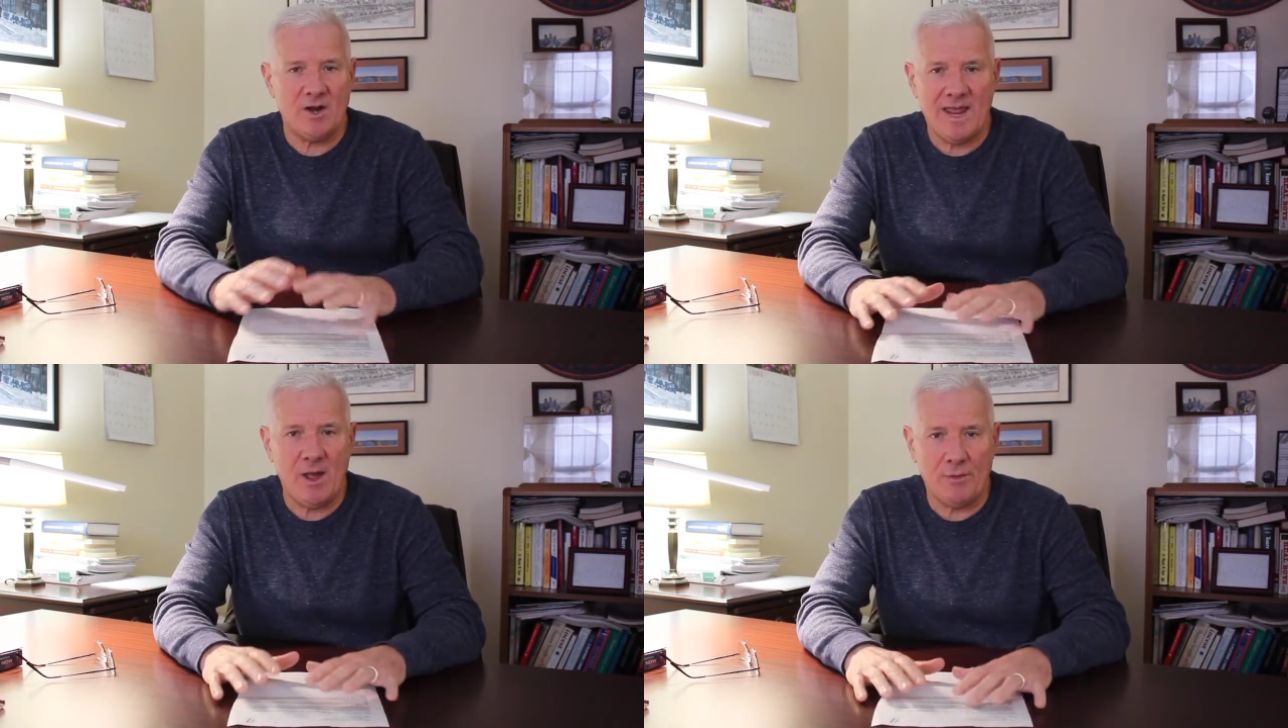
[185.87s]

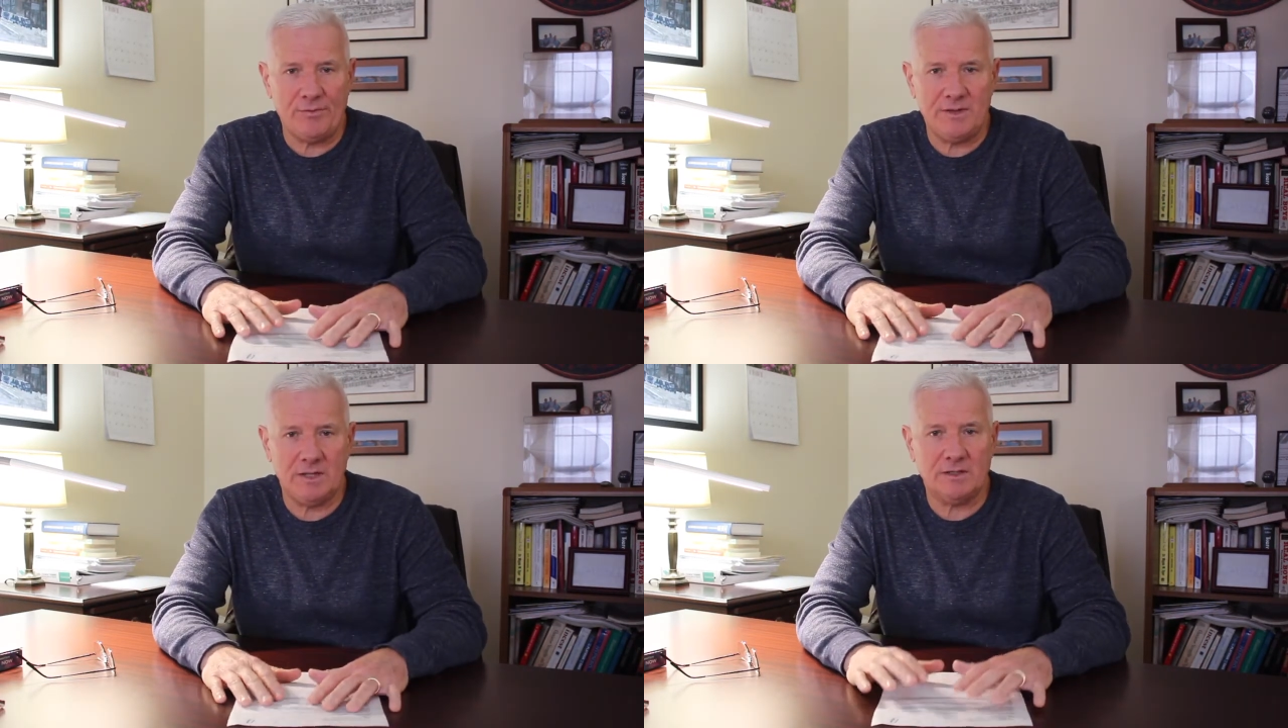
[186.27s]

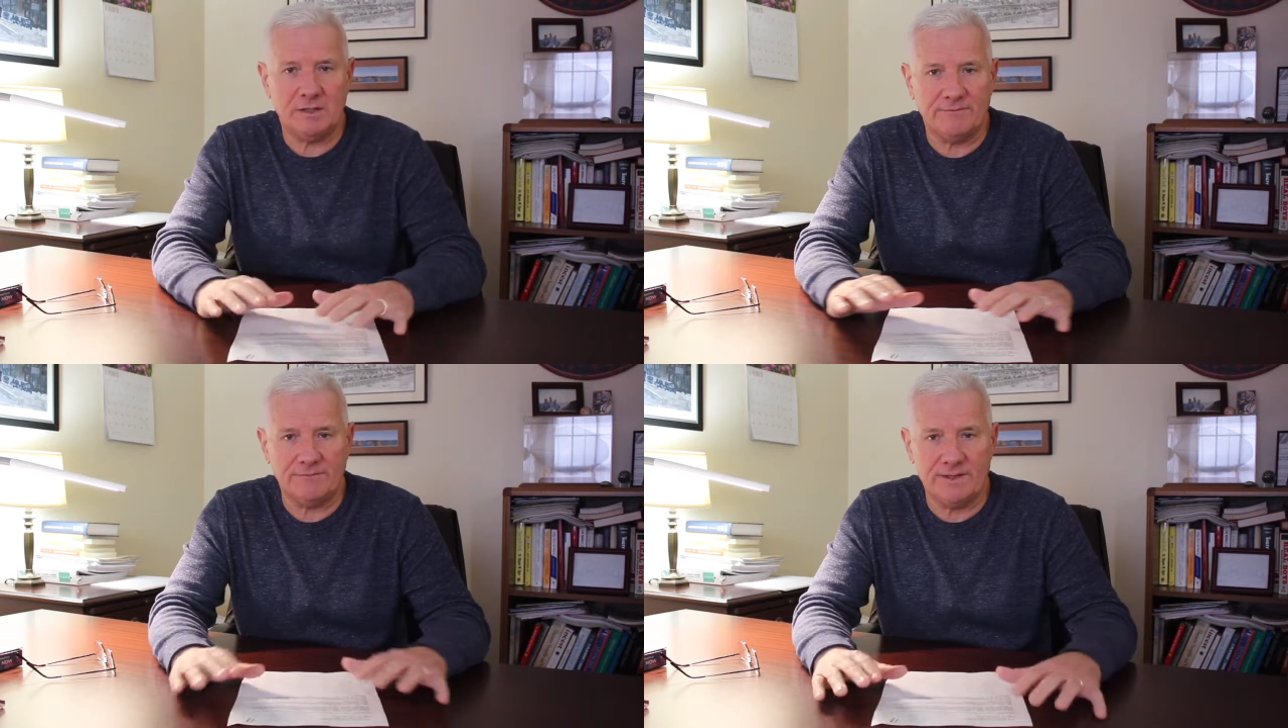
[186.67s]
unhealthy and
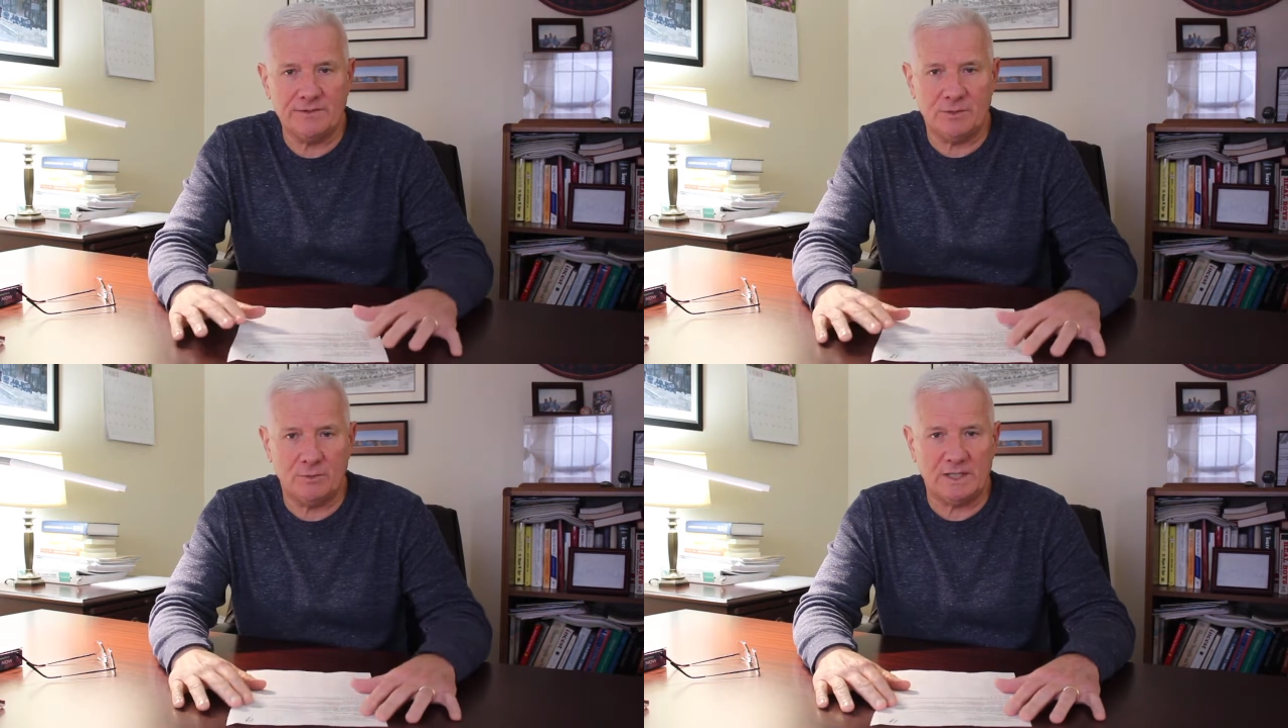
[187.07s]

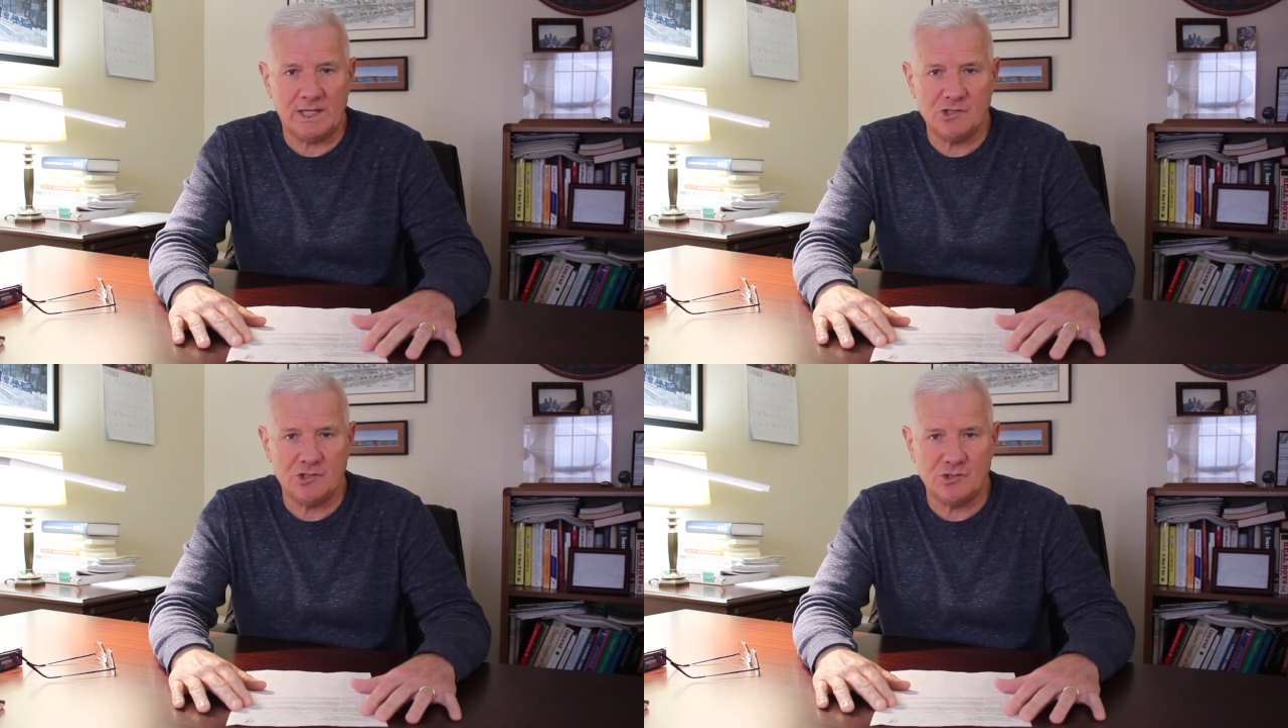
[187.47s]
conflicted
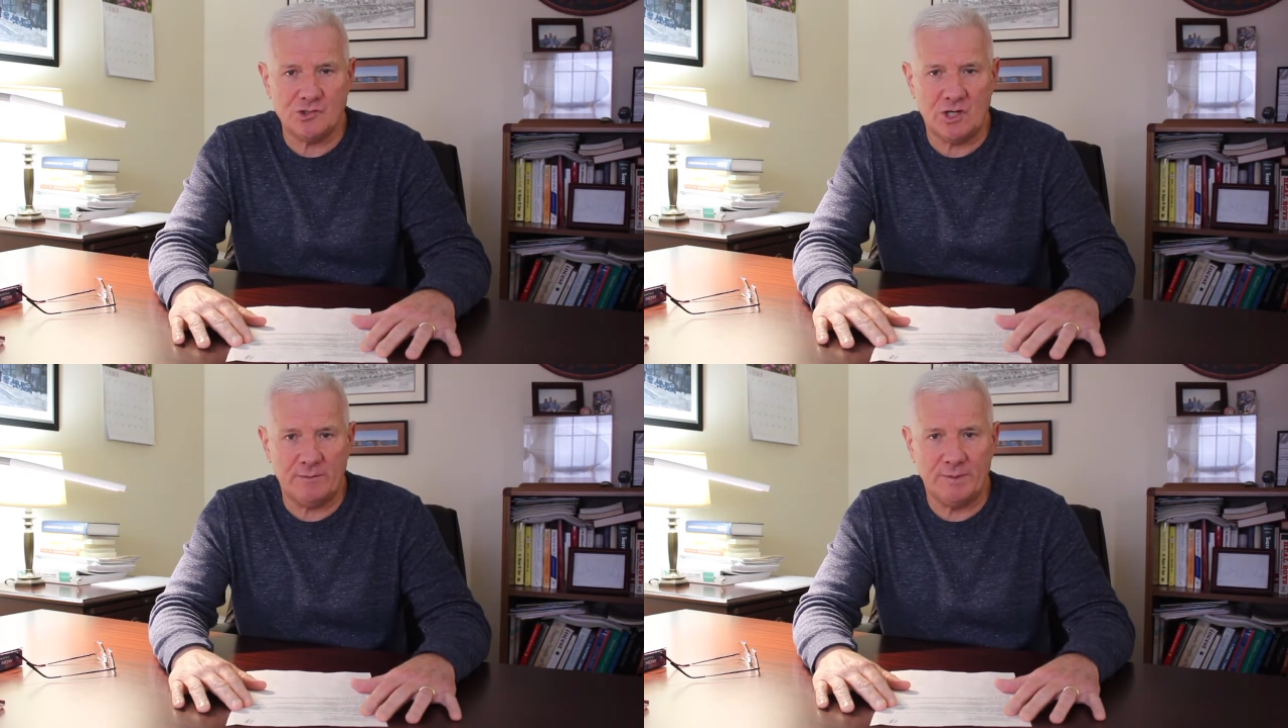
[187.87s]

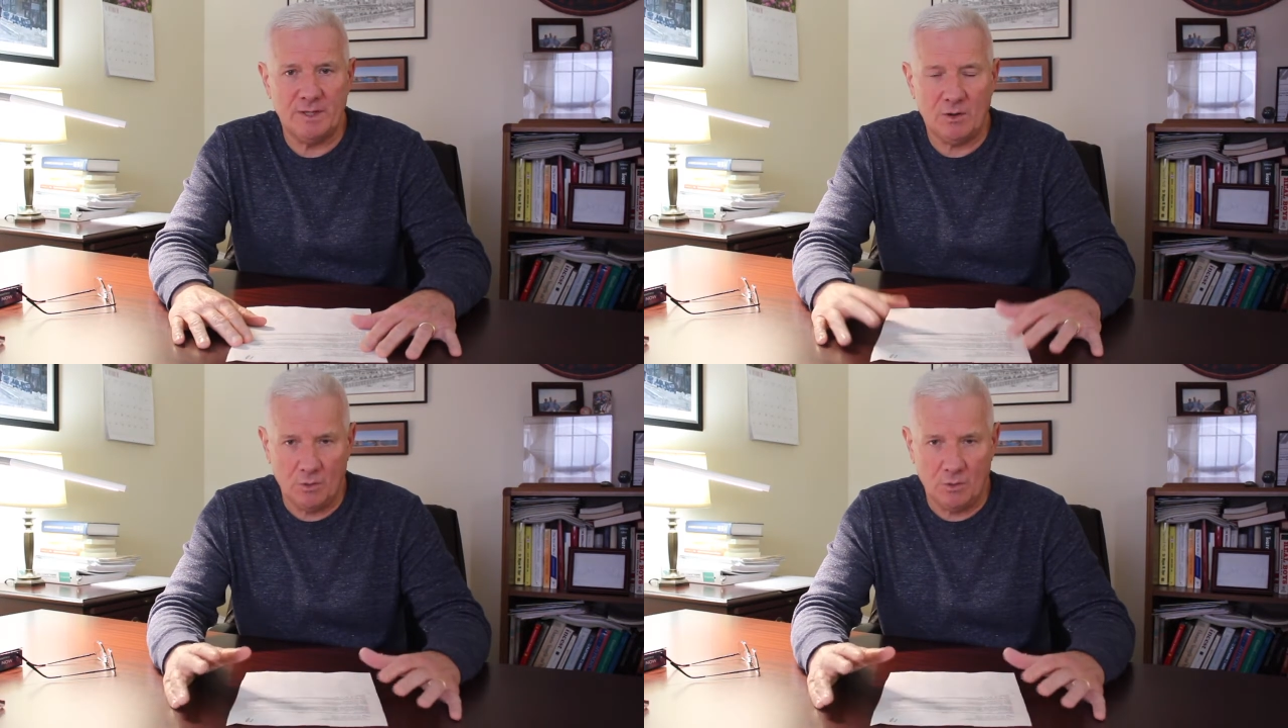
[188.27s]
relationship